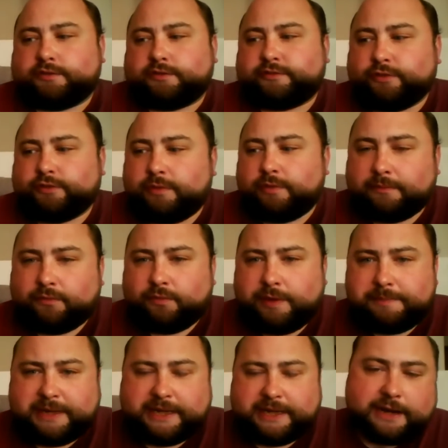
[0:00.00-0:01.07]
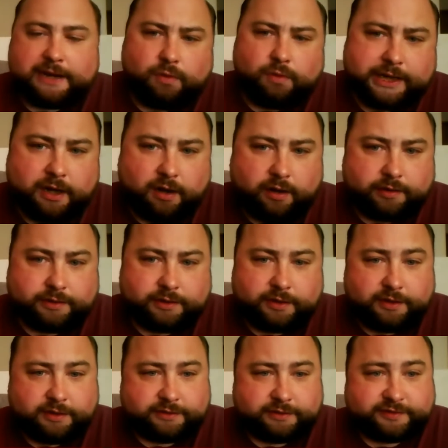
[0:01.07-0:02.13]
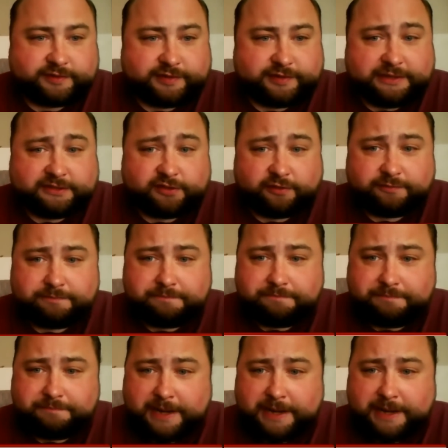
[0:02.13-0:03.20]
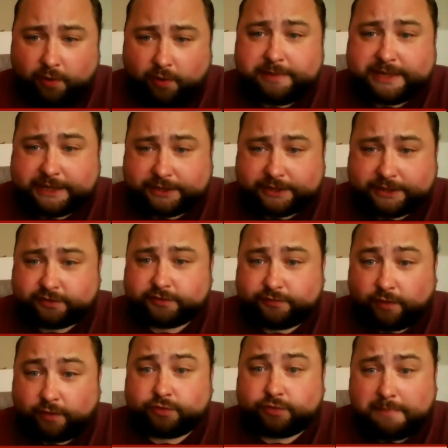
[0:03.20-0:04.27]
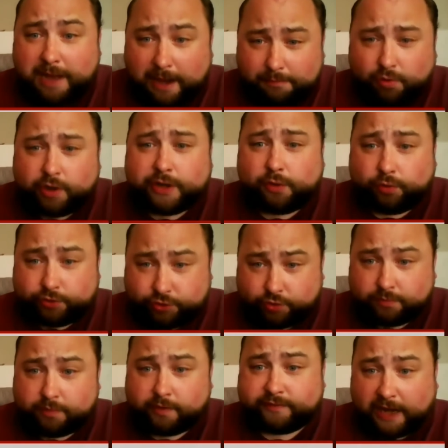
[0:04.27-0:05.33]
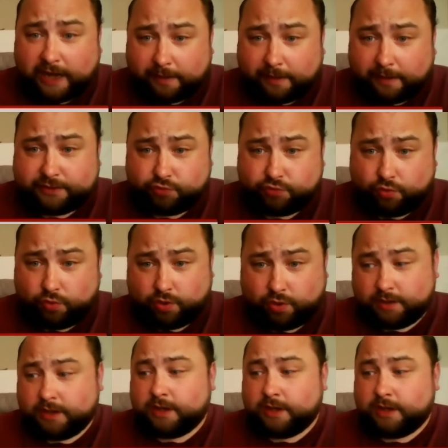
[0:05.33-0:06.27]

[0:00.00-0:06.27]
So we began working on a series of paper miniatures for the Marmoreal Tomb of Patu.